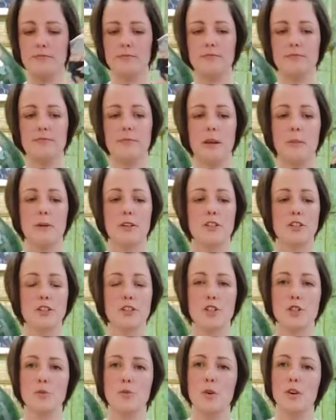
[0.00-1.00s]
Maybe I'll just
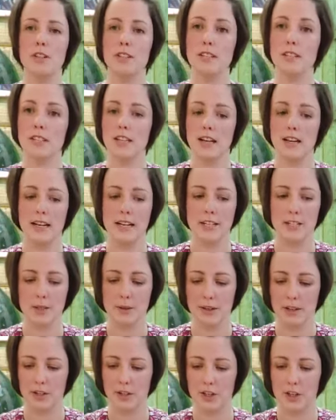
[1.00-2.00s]
do one side so
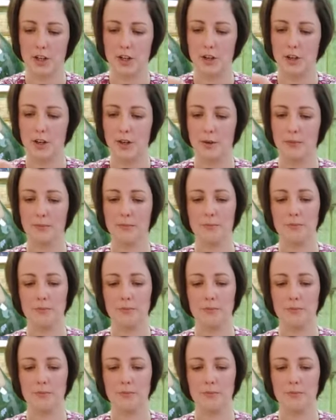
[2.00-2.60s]
I can show you.